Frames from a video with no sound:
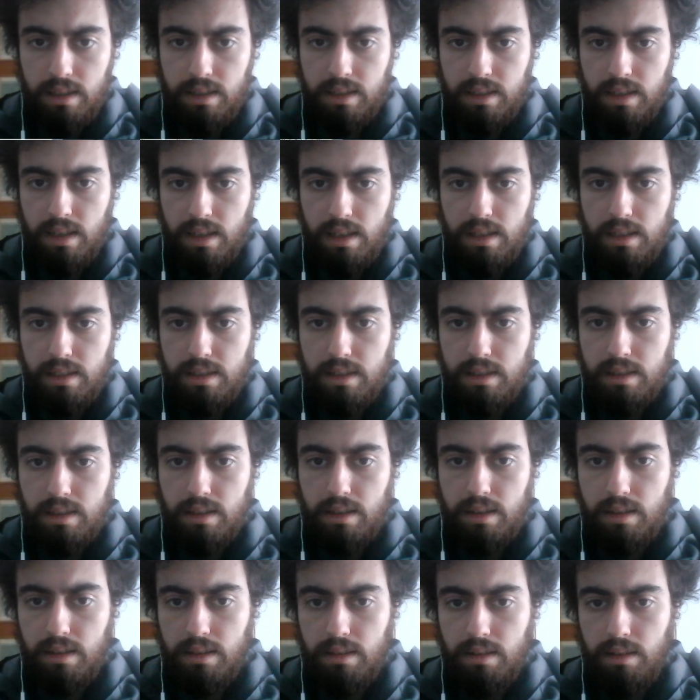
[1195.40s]
it
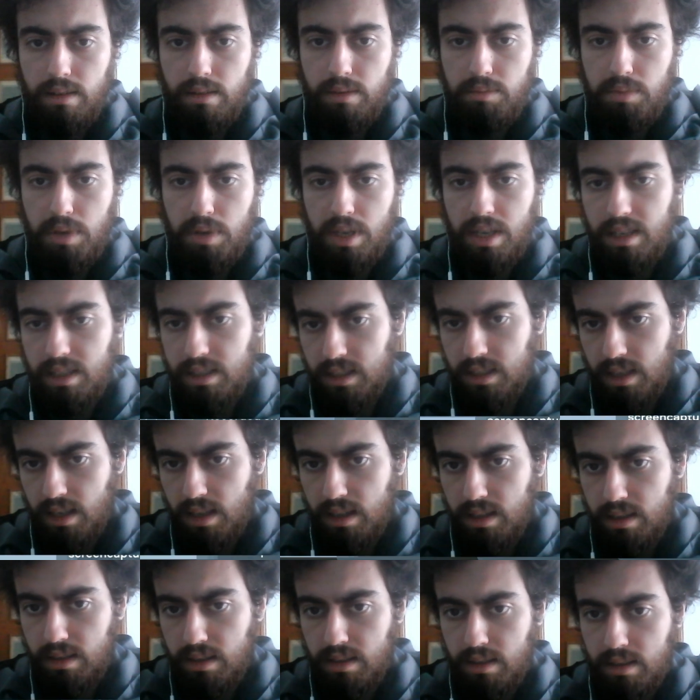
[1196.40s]
says, he
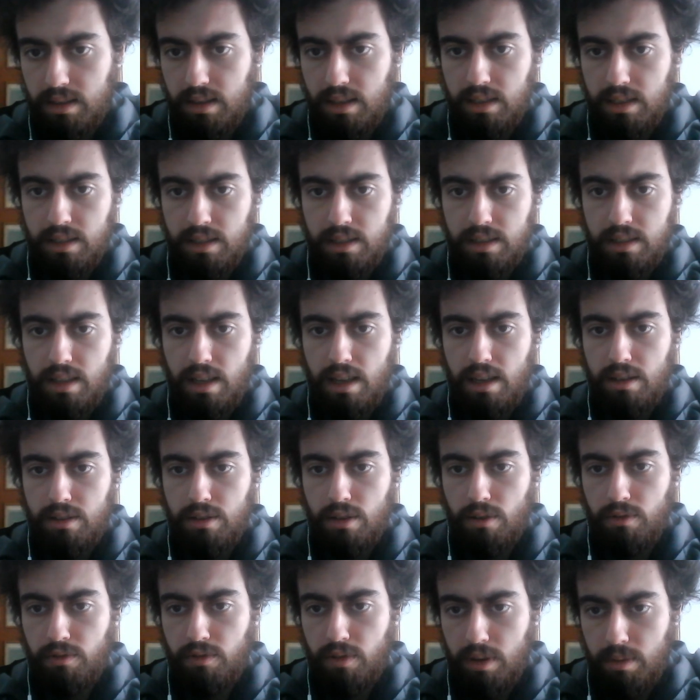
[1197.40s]
said, the
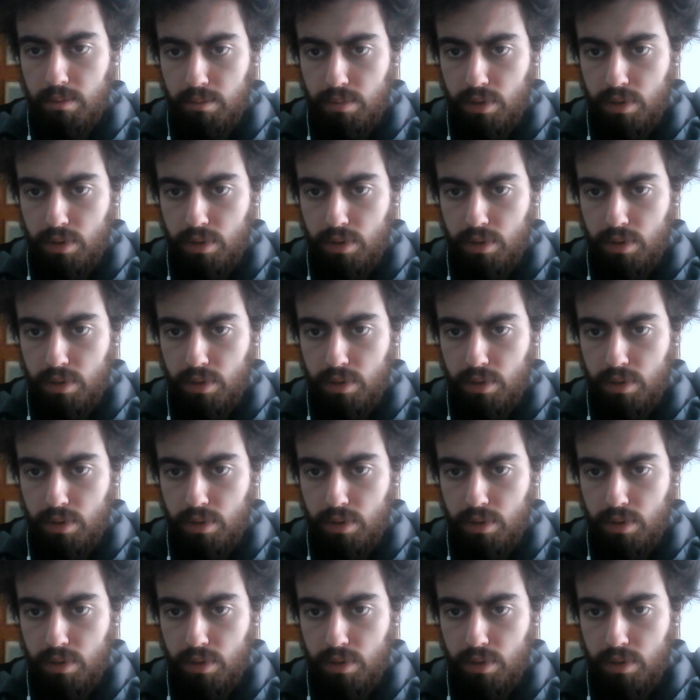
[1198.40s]
state of